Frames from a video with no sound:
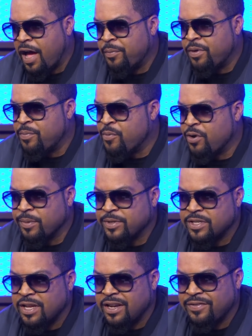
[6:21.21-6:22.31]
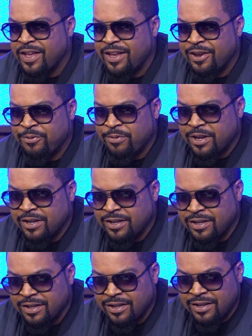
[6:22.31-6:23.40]
I'll be more upset if they get rid of
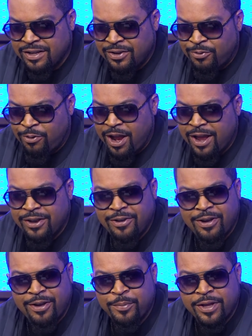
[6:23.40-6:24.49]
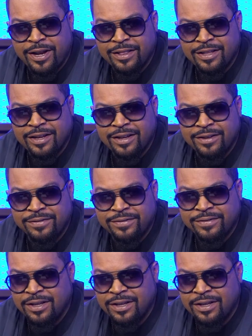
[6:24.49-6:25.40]
Randall. I mean, I love